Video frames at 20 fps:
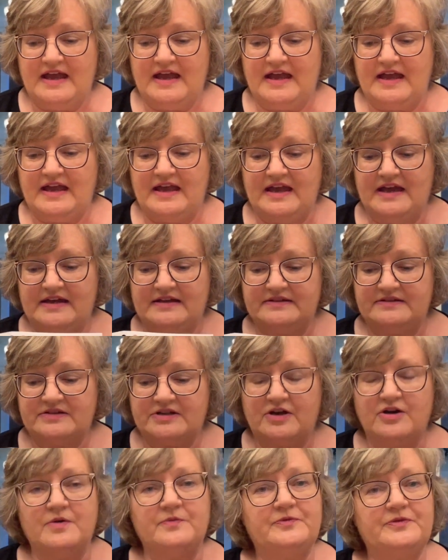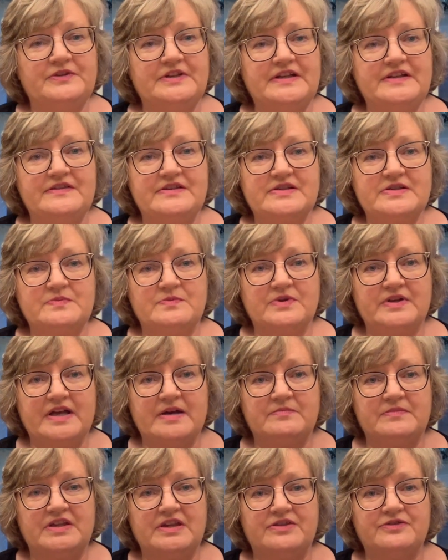And hopefully this will
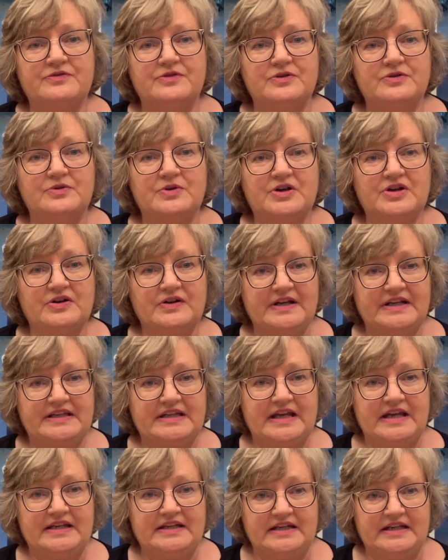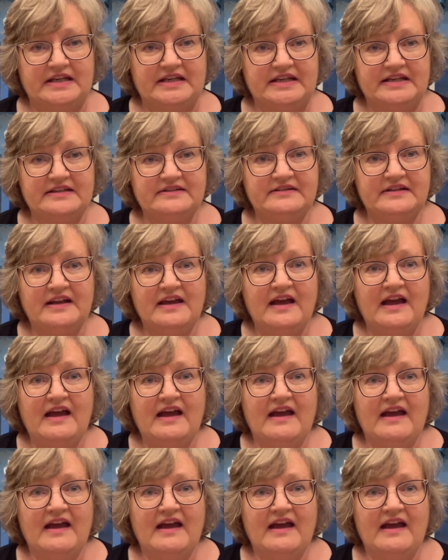get me through Hurricane Ian,